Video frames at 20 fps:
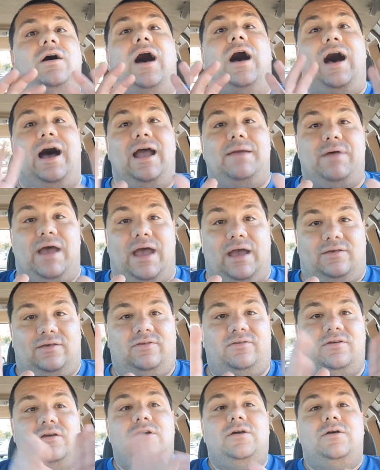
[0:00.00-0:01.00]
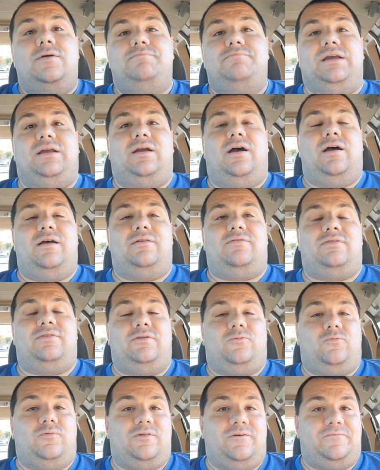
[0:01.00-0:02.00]
IMAX. Because
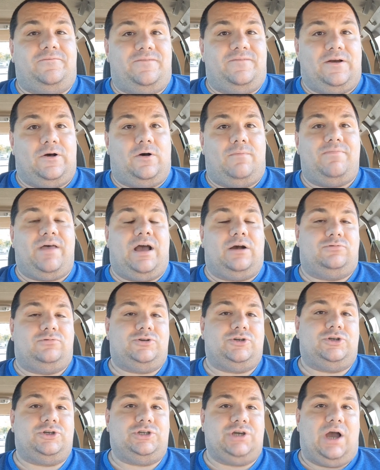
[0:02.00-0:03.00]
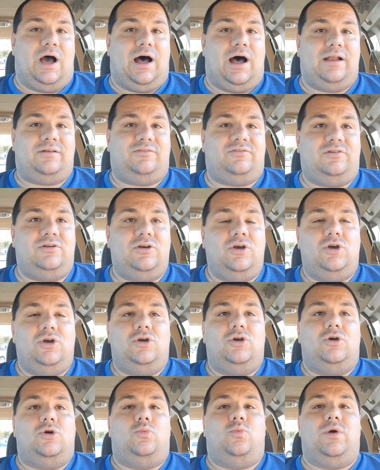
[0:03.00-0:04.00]
this was a film that was shot
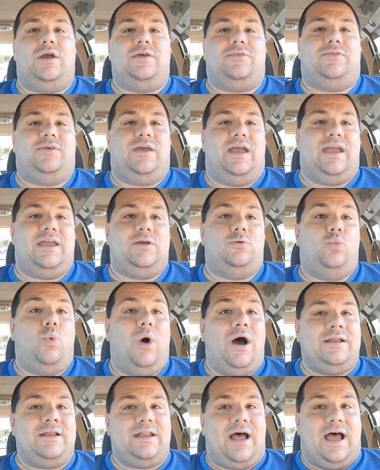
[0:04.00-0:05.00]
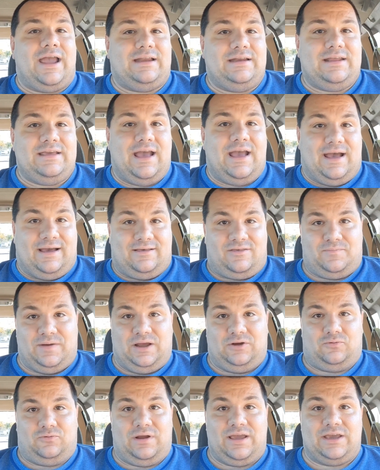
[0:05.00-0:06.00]
with a 190
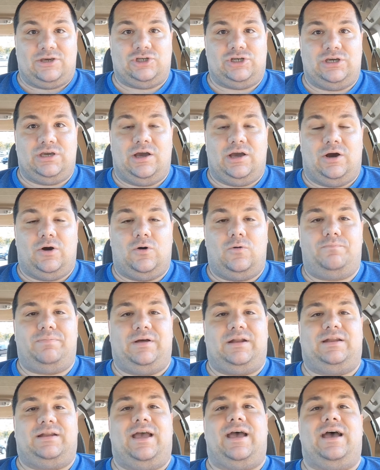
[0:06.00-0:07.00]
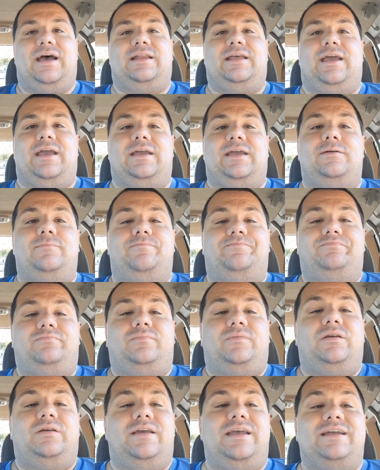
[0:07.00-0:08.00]
aspect ratio, but it had a
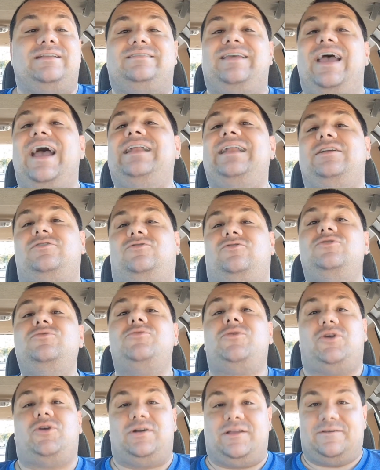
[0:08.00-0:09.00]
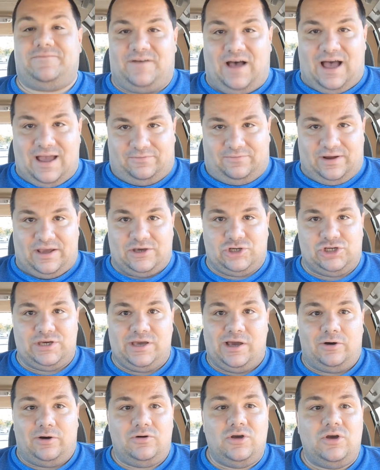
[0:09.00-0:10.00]
intended 235
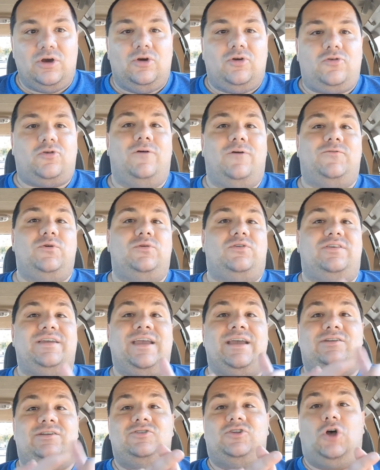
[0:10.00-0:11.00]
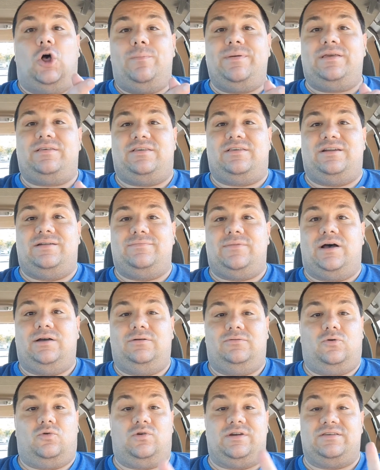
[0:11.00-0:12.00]
ratio. So if you see it in Dolby
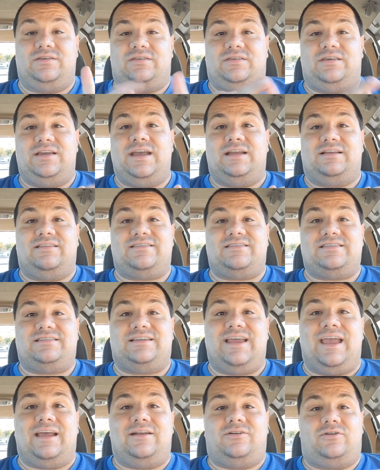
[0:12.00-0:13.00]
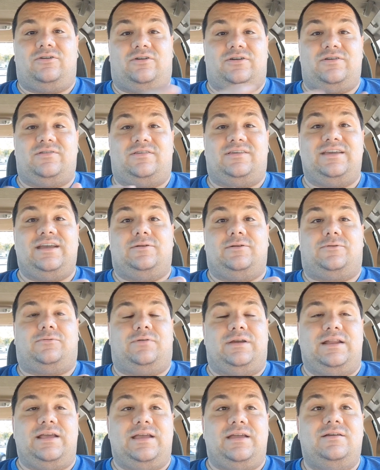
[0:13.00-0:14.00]
Cinema, or you see it in standard, or you see it in
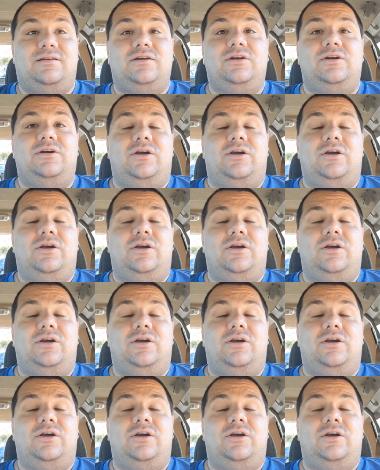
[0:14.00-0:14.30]
3D,